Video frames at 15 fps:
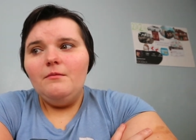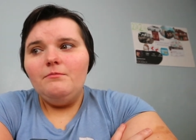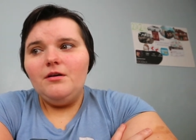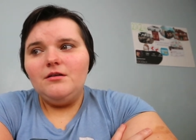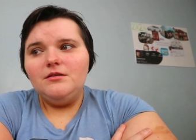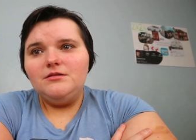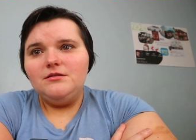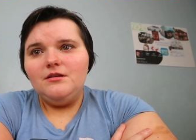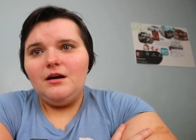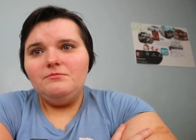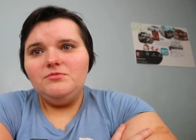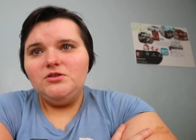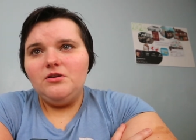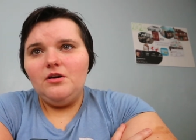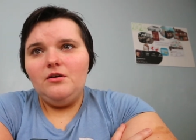because
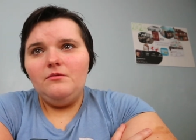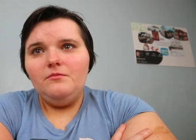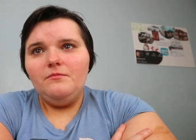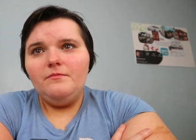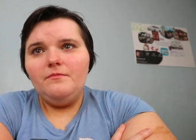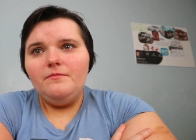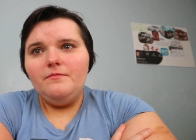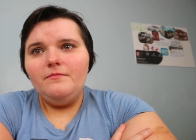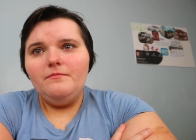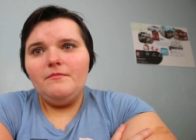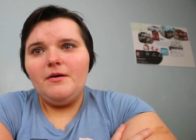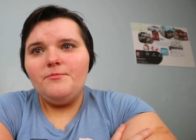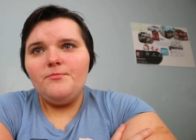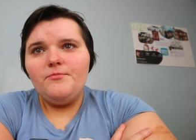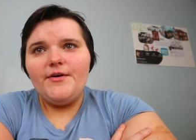I'm so,
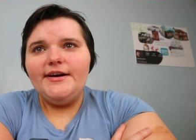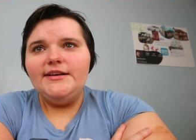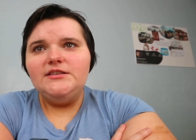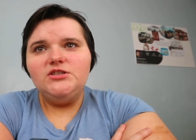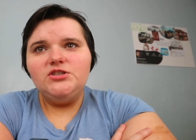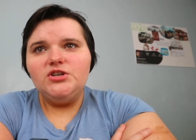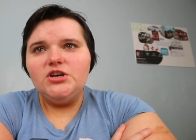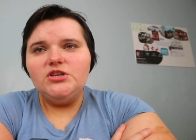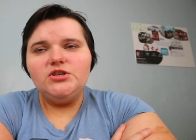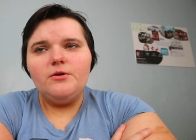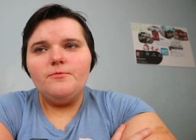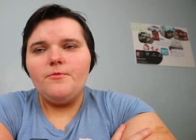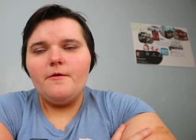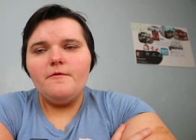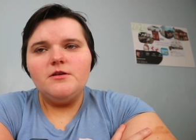my brain's just,
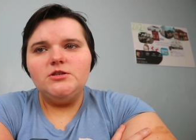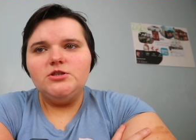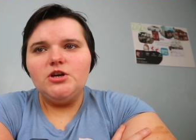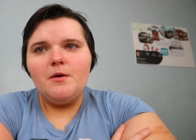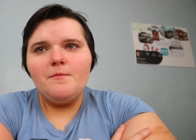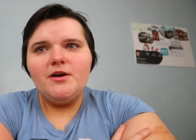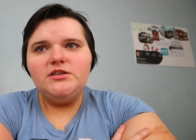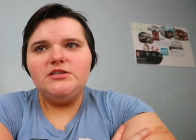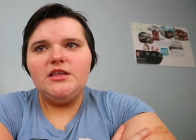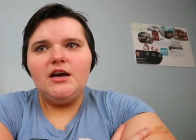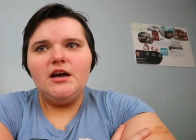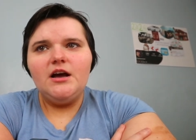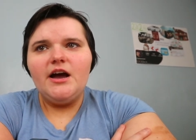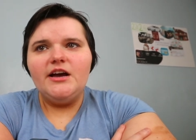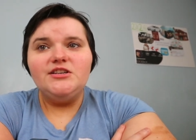I'm worrying so much
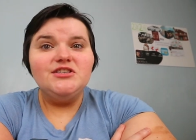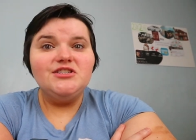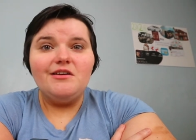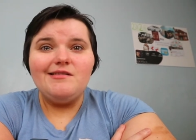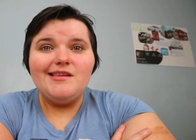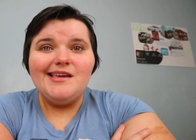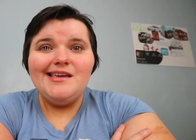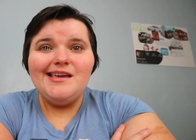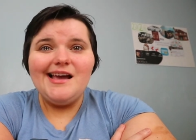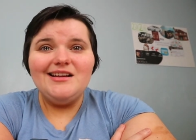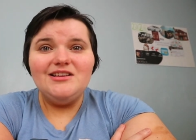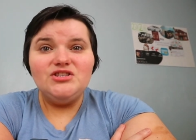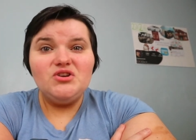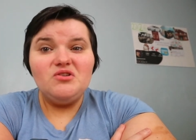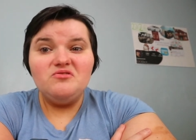that I just don't eat,
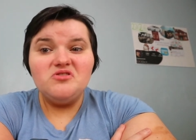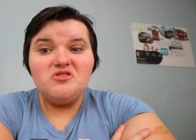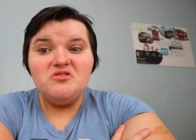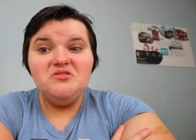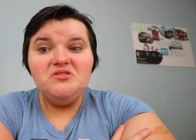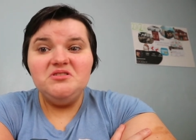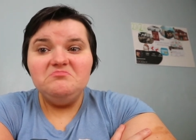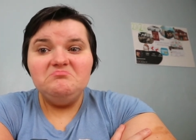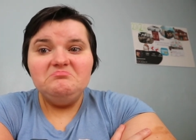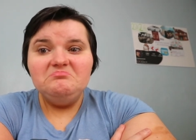and it's not good.